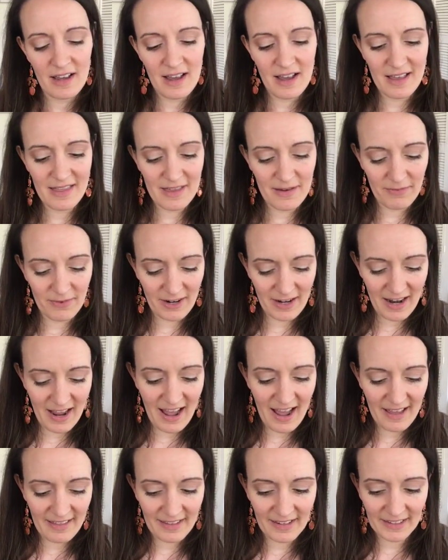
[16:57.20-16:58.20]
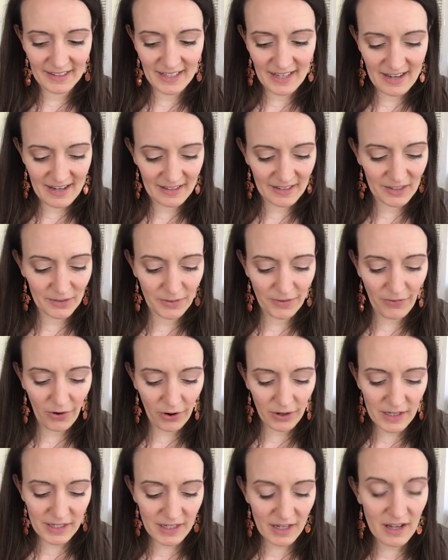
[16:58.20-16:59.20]
And then we're gonna add this in. So we've
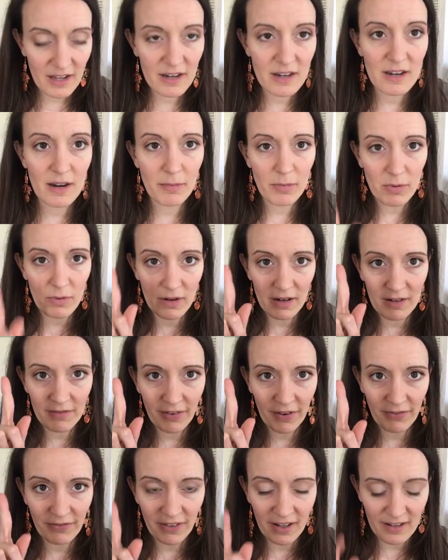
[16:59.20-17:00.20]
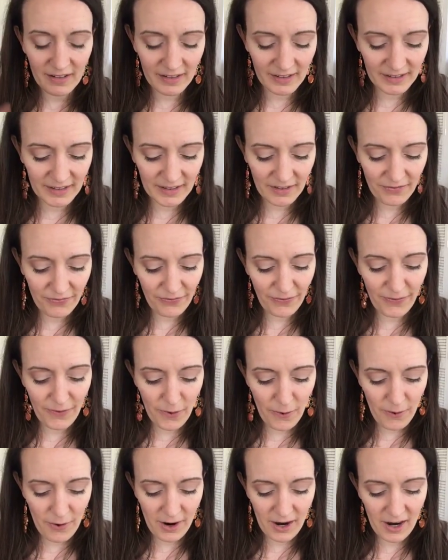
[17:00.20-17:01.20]
already done number one of our Flawless
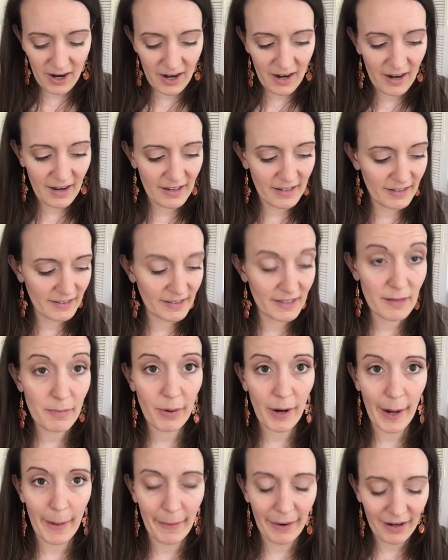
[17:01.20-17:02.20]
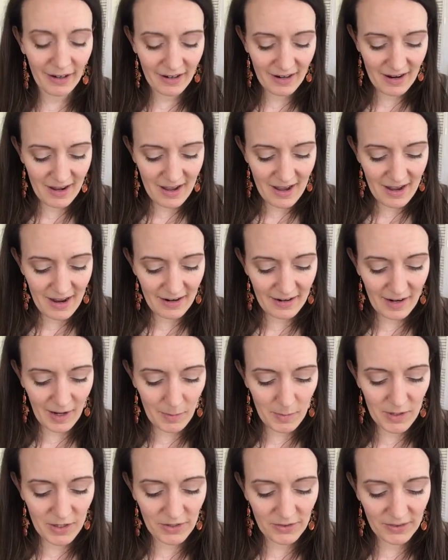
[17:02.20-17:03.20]
4 is the primer. Now I'm
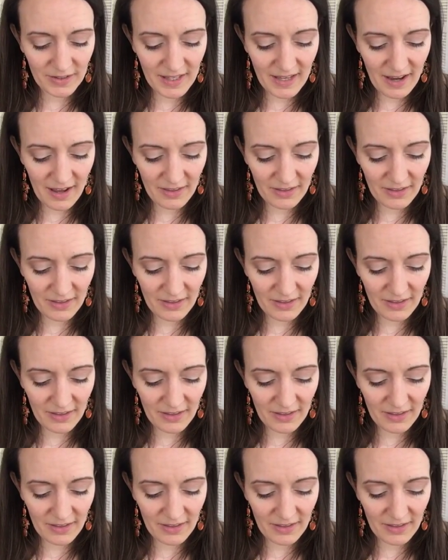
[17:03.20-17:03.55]
gonna use the